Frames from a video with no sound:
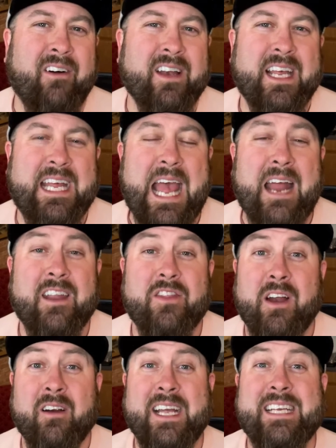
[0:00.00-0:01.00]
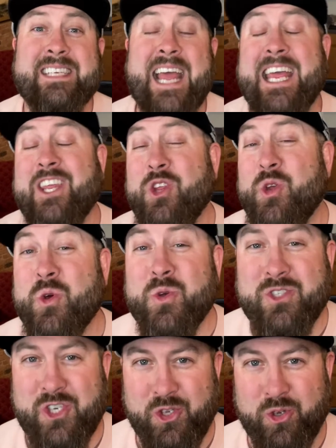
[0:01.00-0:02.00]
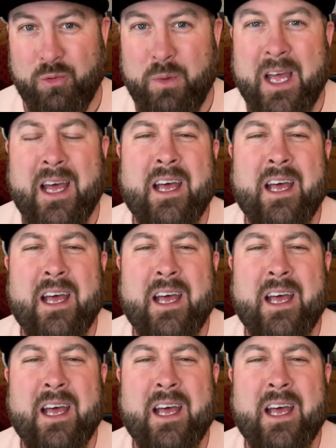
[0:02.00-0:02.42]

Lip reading: And again, there is a YouTube